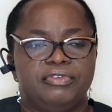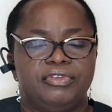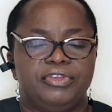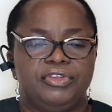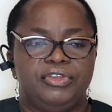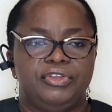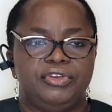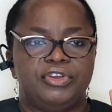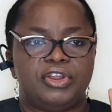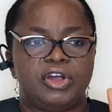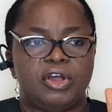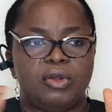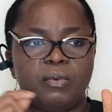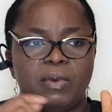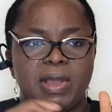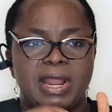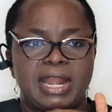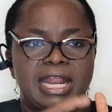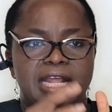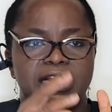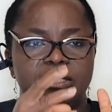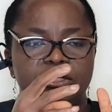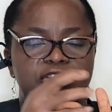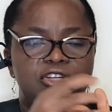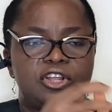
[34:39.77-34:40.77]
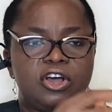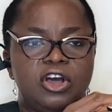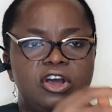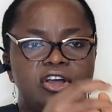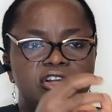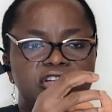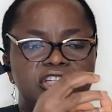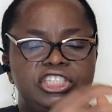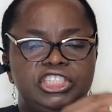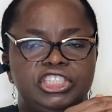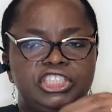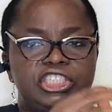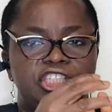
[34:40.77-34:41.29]
you don't want to
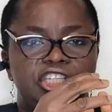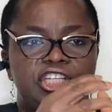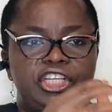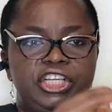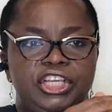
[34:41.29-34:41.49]
touch